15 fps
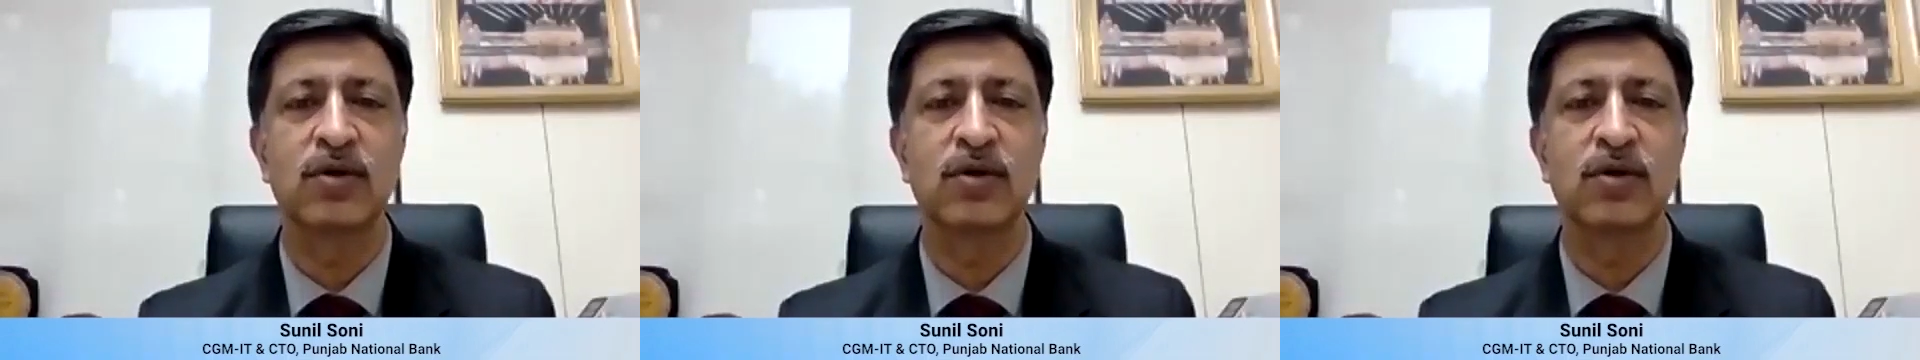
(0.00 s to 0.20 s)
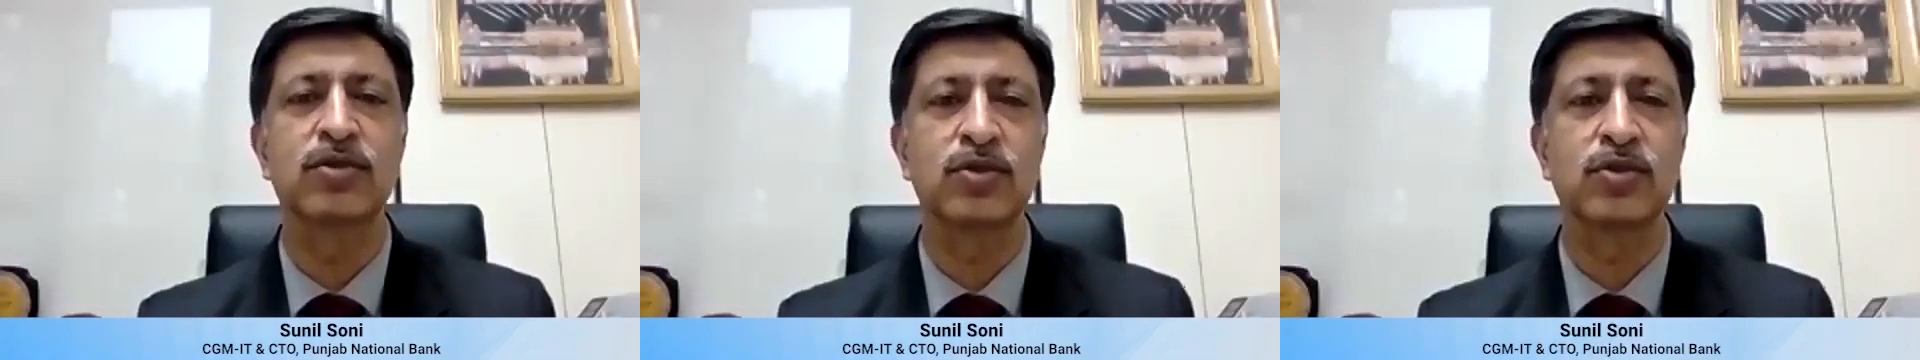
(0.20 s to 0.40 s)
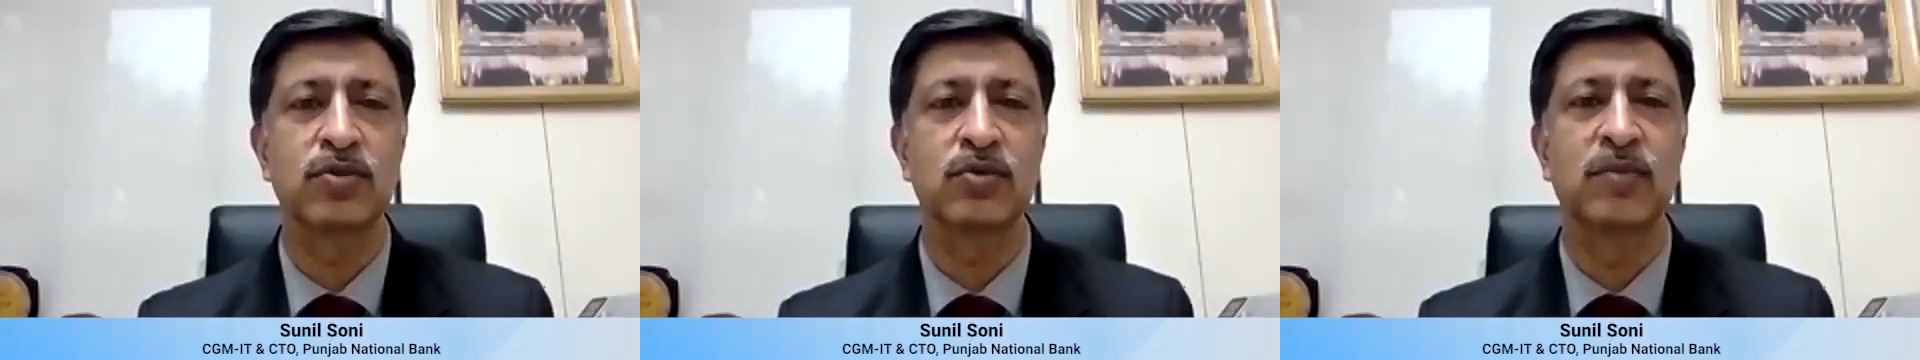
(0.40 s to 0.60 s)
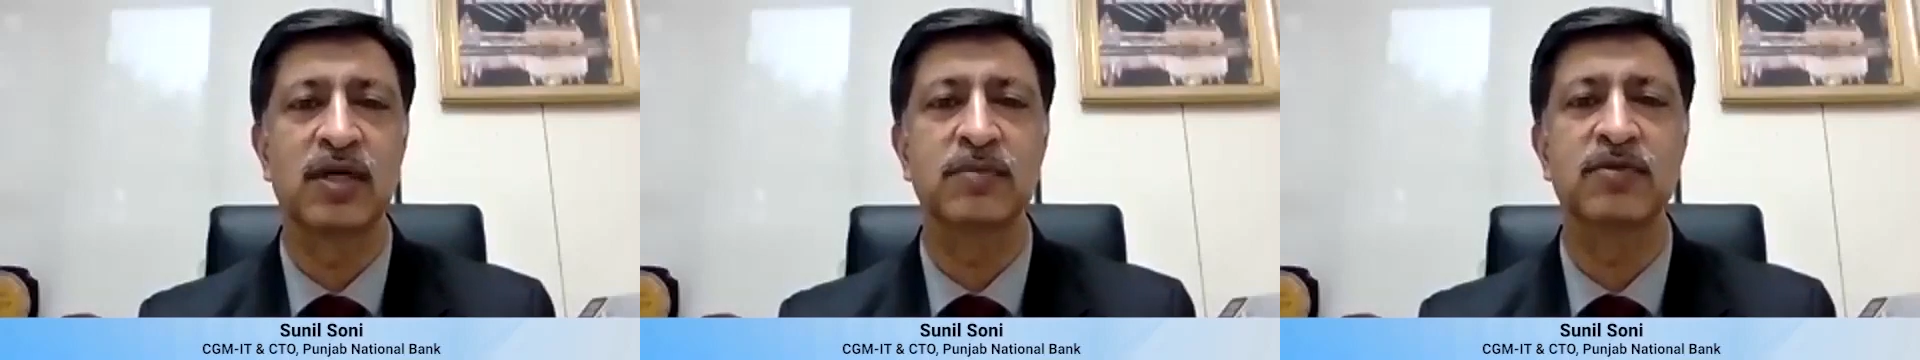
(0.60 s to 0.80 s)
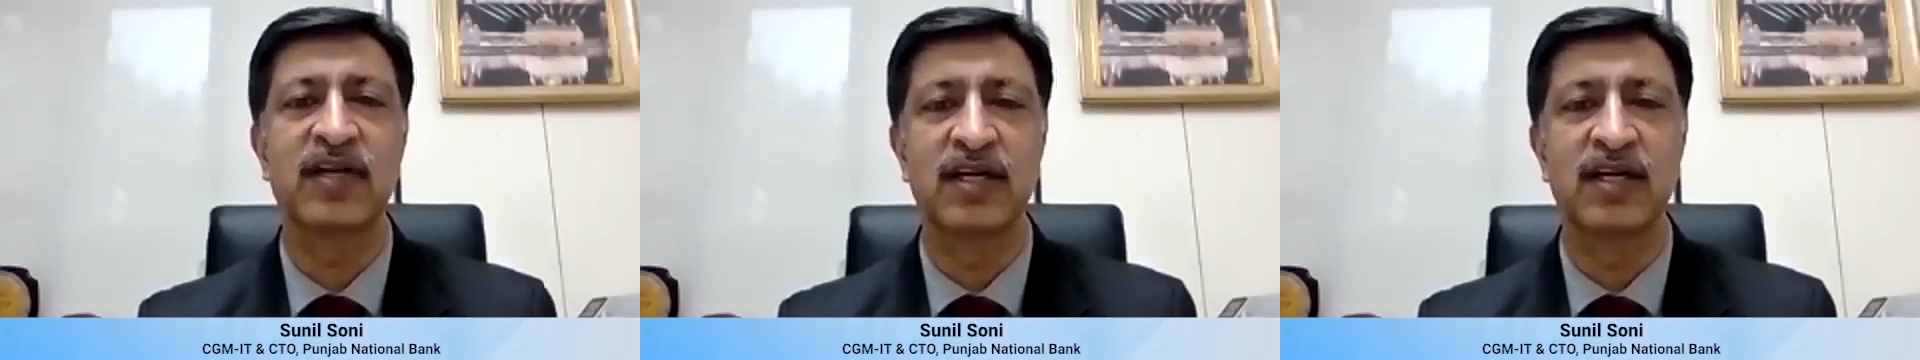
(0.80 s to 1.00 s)
also
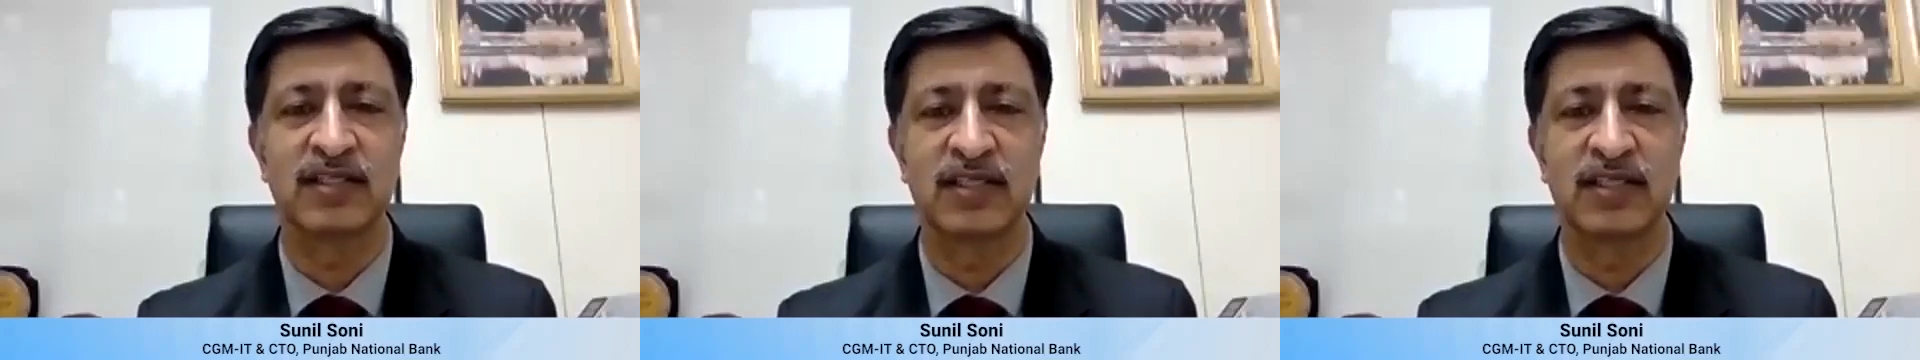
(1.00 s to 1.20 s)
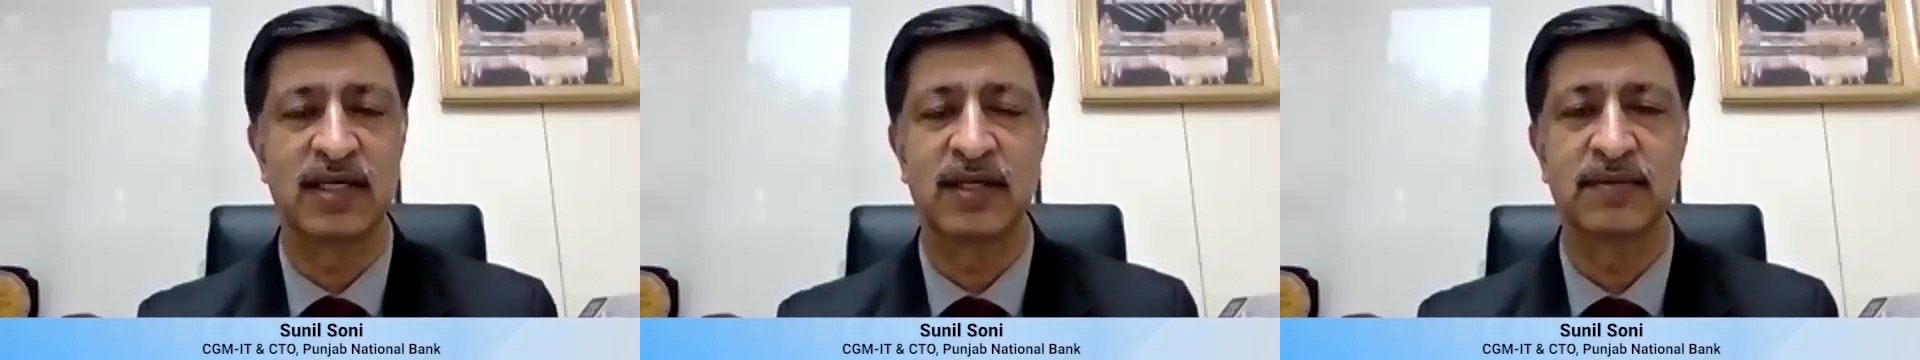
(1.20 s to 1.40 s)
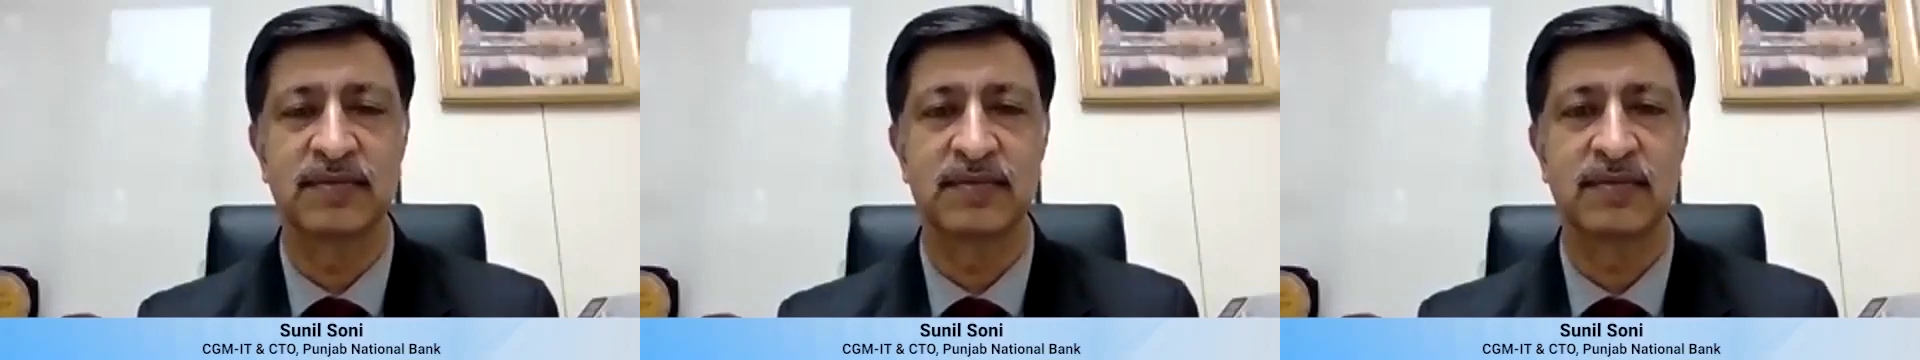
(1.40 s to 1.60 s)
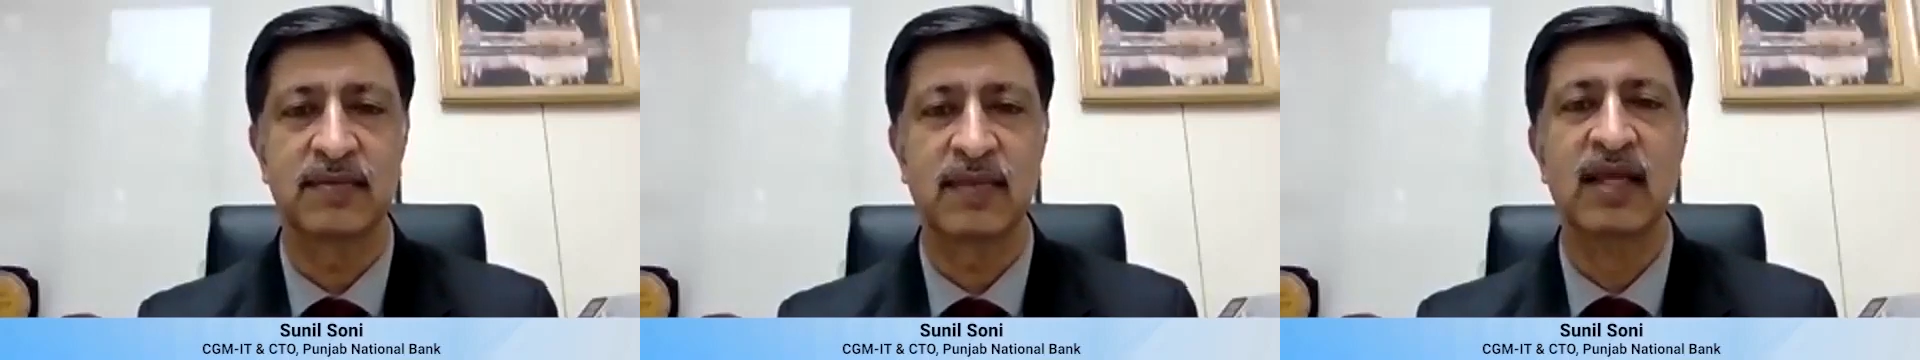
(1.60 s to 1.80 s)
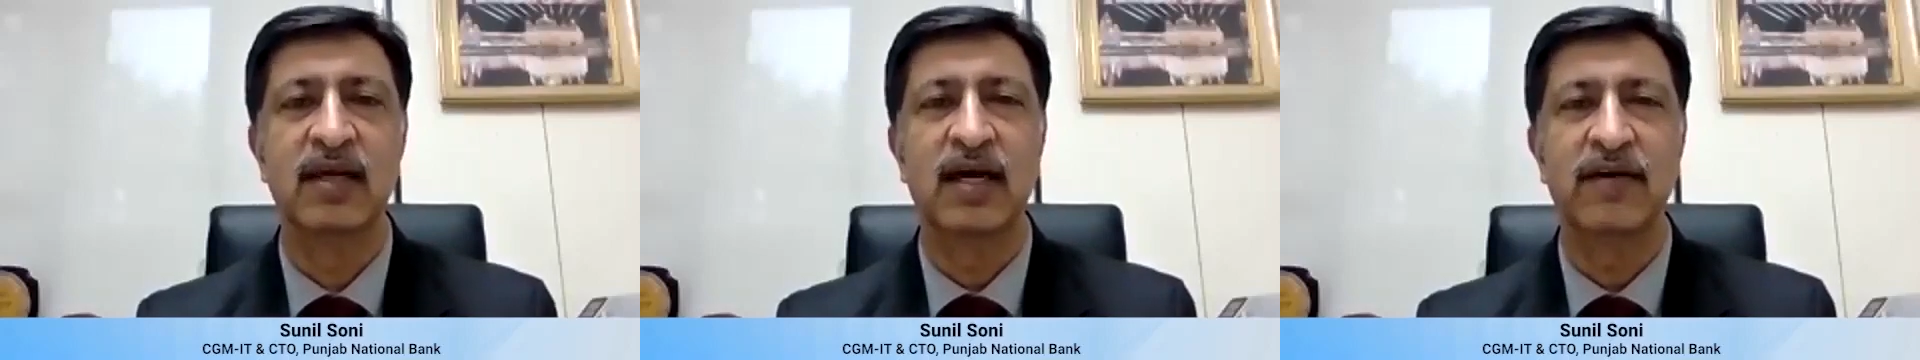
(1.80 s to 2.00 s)
becomes very necessary.